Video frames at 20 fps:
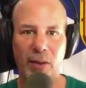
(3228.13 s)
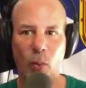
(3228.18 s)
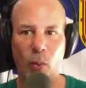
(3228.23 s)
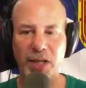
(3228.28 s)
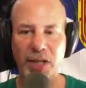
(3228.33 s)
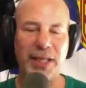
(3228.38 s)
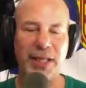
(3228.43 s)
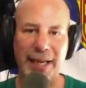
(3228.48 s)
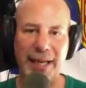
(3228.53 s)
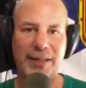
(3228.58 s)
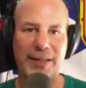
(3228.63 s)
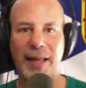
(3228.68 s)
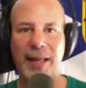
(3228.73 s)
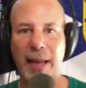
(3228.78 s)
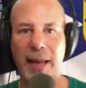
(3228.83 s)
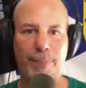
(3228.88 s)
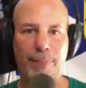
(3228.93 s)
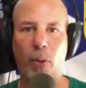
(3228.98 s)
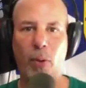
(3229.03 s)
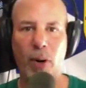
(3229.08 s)
Once it gets to
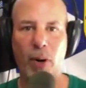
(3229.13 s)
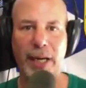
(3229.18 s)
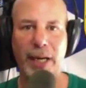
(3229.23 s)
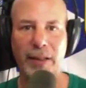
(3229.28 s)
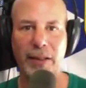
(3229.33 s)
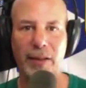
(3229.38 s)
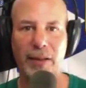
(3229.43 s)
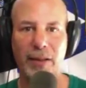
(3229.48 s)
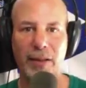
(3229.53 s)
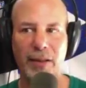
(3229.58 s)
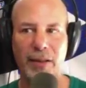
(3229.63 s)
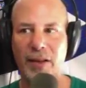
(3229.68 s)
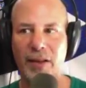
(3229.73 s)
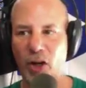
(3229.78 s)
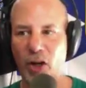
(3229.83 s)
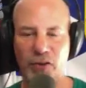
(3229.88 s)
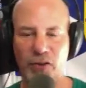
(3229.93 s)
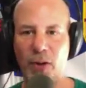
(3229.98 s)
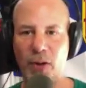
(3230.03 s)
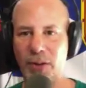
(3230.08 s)
that point,
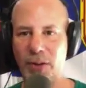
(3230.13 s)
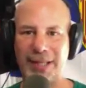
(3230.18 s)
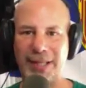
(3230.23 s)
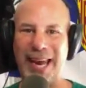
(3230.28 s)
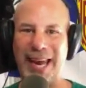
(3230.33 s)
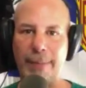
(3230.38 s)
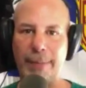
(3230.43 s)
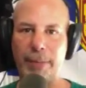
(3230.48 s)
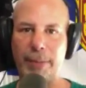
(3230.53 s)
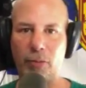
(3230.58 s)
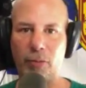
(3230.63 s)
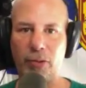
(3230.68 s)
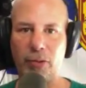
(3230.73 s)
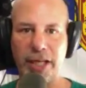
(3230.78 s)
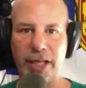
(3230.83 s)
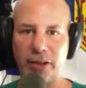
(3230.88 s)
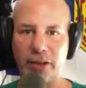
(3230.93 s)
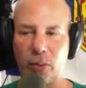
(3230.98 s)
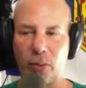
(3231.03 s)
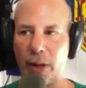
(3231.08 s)
those folks can't be
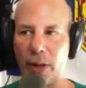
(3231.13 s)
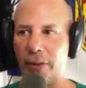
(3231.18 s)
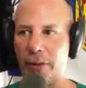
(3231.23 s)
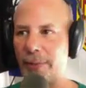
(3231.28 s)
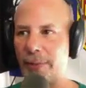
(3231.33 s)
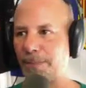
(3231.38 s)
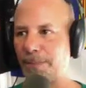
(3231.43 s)
reasoned with.